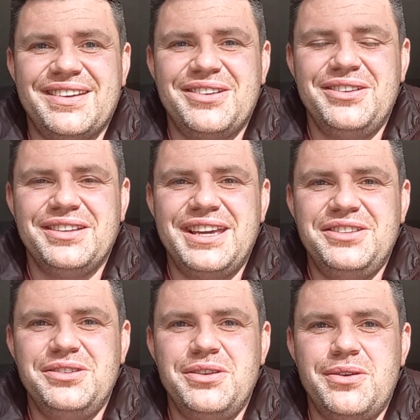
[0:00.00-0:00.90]
Couldn't
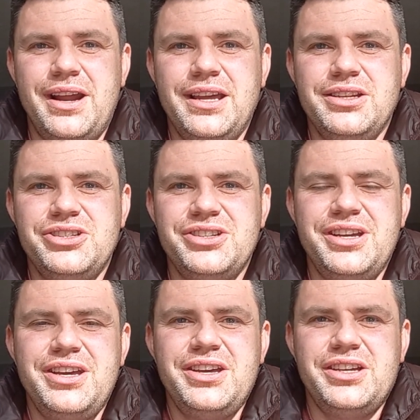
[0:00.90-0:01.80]
get to the range,
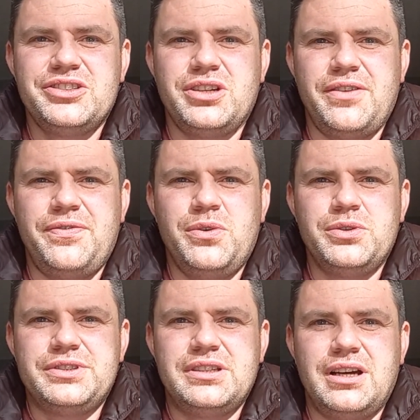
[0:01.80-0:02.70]
so I
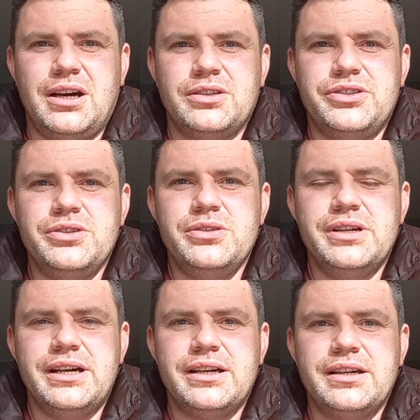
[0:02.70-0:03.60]
thought I'd
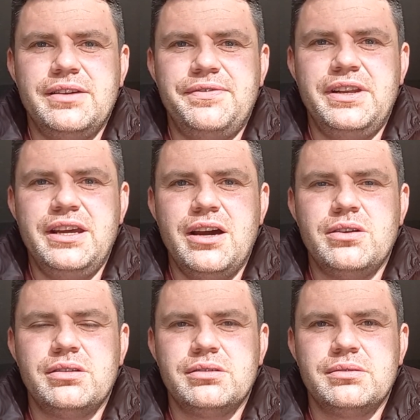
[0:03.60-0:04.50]
do a
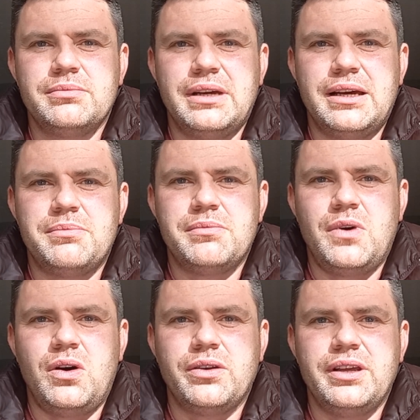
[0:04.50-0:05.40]
video
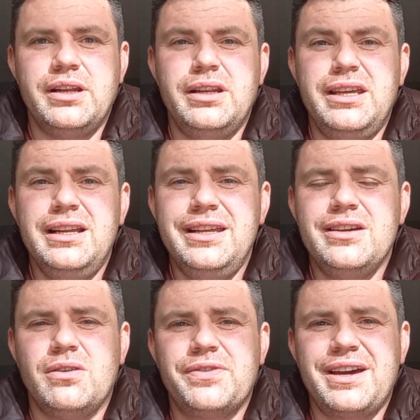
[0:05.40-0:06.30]
on
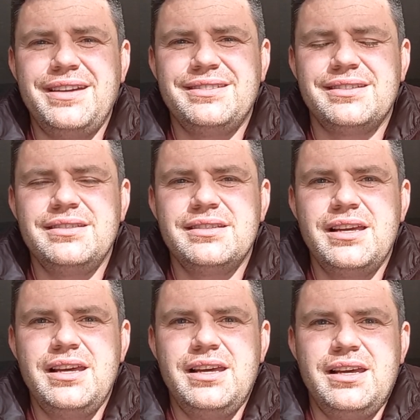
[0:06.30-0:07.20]
annealing of cases.
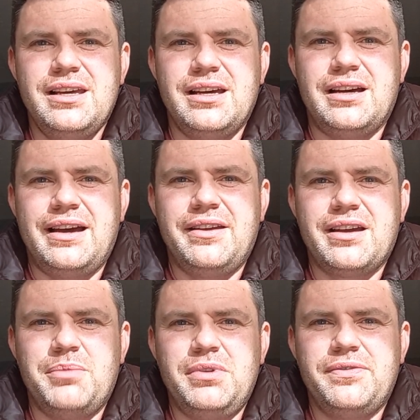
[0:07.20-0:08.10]
I had a
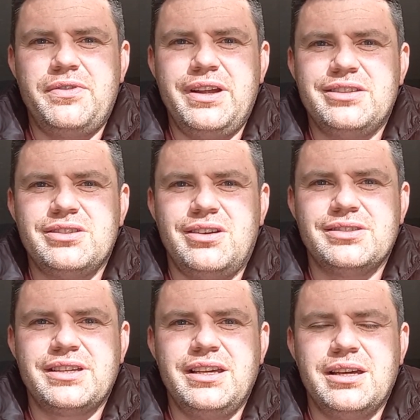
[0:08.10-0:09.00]
couple of friends
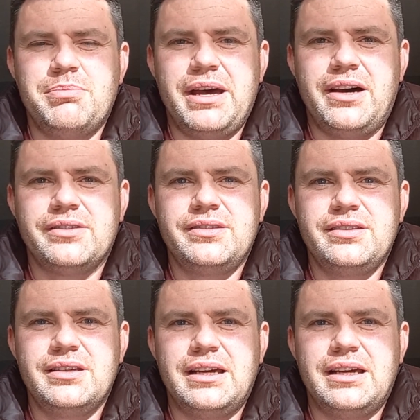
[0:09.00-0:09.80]
asking about